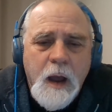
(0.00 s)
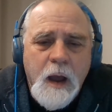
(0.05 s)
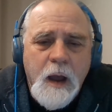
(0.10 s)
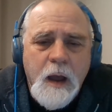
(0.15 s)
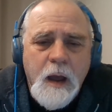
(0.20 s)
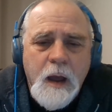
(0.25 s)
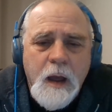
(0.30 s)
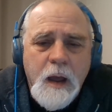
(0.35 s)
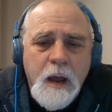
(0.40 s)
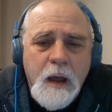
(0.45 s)

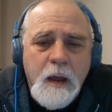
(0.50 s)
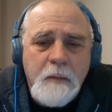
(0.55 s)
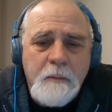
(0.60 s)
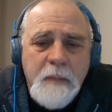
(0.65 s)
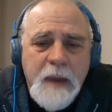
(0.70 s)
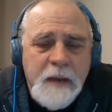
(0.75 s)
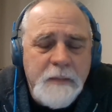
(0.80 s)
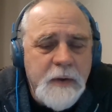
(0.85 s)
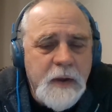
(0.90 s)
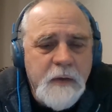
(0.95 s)

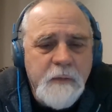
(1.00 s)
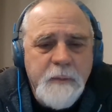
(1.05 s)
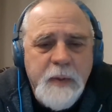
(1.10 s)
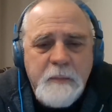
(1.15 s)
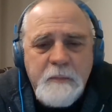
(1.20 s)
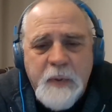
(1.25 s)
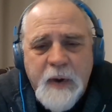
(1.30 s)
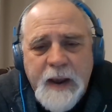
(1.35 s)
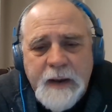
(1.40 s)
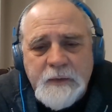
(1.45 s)
Maybe you've
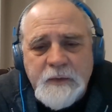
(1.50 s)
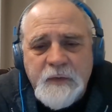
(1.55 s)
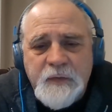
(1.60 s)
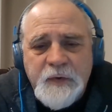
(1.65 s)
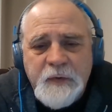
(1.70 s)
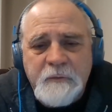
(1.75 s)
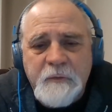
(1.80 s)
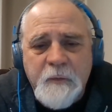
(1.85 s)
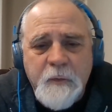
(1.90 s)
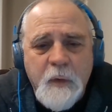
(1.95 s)
been
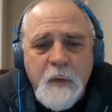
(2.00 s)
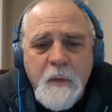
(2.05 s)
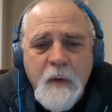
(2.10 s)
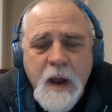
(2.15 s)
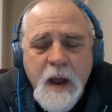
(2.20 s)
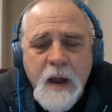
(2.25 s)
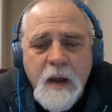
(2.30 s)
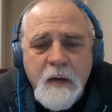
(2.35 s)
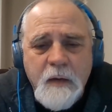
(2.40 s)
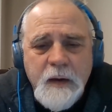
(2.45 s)
practicing for a
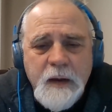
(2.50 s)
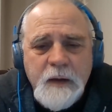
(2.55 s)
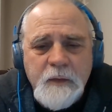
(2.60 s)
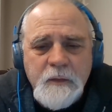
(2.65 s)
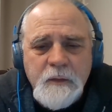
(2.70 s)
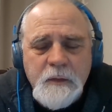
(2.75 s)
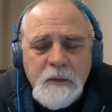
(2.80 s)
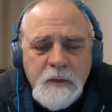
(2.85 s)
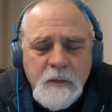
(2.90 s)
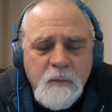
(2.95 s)
while and
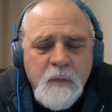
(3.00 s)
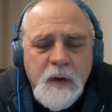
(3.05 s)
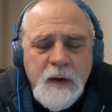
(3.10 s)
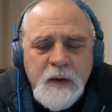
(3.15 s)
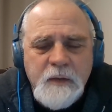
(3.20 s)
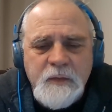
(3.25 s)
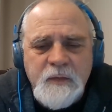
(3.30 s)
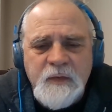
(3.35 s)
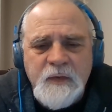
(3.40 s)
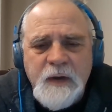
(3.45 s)
you want
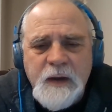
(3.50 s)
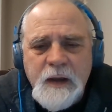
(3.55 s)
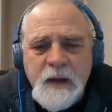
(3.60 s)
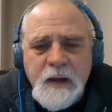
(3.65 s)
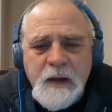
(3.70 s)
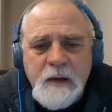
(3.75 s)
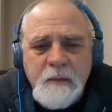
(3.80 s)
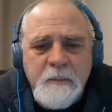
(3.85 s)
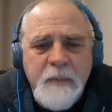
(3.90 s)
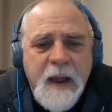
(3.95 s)
to
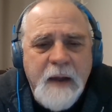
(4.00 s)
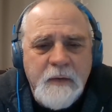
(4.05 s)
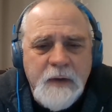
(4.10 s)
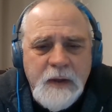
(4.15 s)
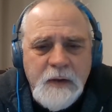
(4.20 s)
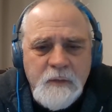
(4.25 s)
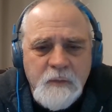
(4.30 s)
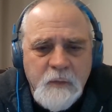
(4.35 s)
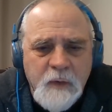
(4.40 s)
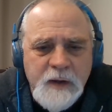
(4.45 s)
see about
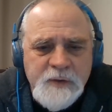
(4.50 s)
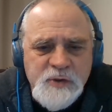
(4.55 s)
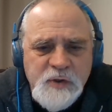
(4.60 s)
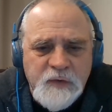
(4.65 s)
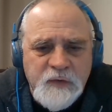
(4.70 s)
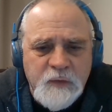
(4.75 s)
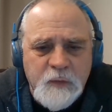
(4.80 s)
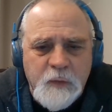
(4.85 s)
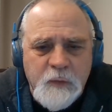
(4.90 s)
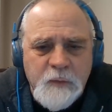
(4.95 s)
getting
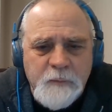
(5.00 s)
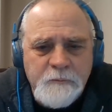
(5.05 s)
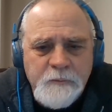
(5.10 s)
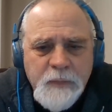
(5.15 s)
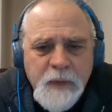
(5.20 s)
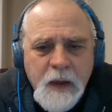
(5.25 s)
registered.